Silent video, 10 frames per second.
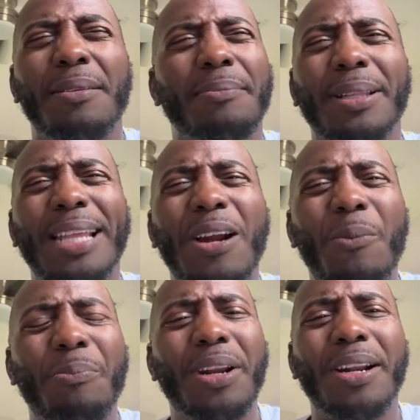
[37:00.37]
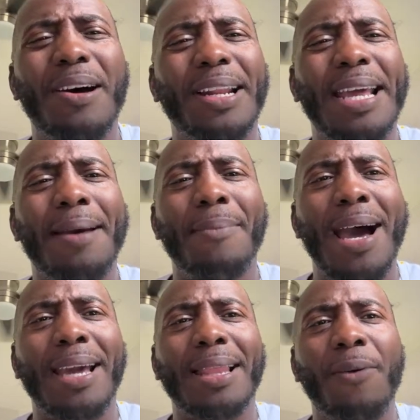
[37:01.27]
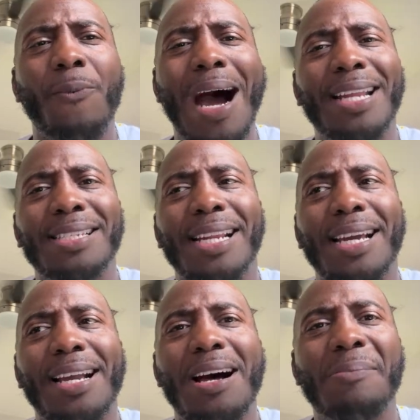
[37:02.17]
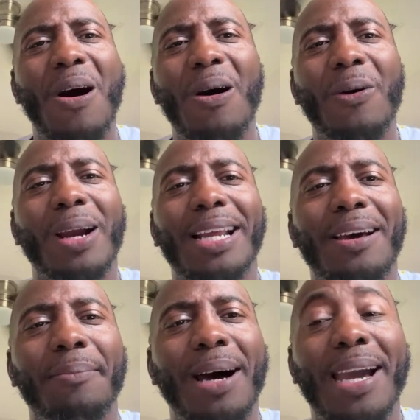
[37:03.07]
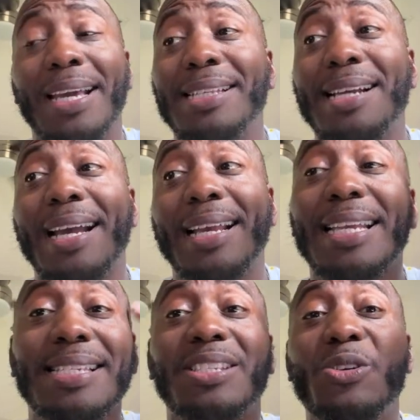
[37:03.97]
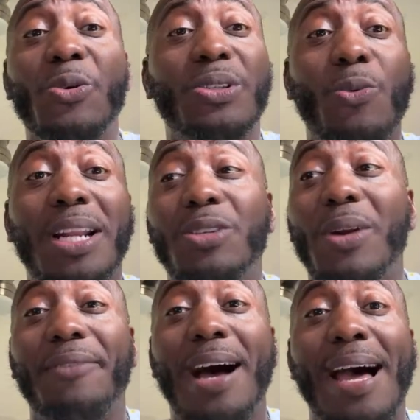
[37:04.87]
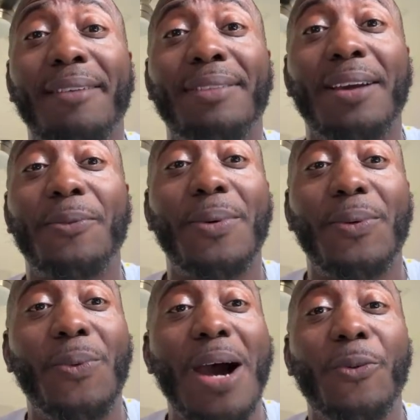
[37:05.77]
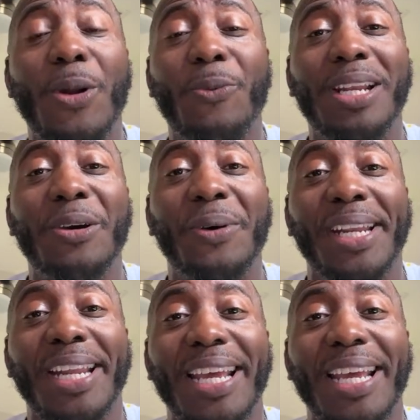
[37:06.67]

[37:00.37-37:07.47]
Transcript: but they don't put it on the damn bike. Like, why doesn't it come already on the bike? It's like, this is 2025. Like, why? What are we doing?